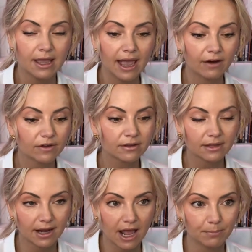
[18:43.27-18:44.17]
Everything
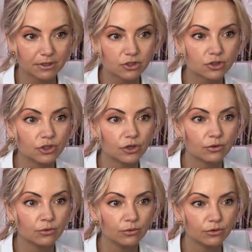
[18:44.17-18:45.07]
that happens to
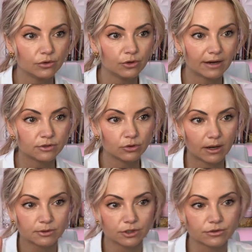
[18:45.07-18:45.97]
you, you have two
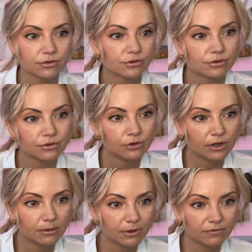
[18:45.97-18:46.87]
options. You
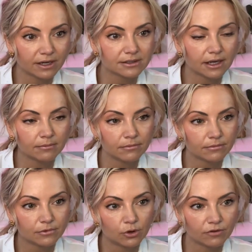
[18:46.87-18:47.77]
can be a victim
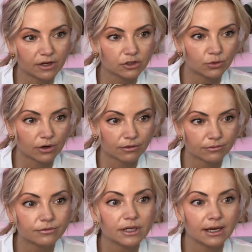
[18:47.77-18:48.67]
or a victor.
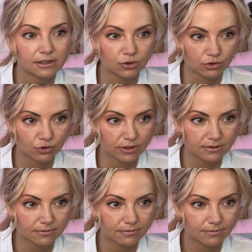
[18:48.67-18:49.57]
It is your choice.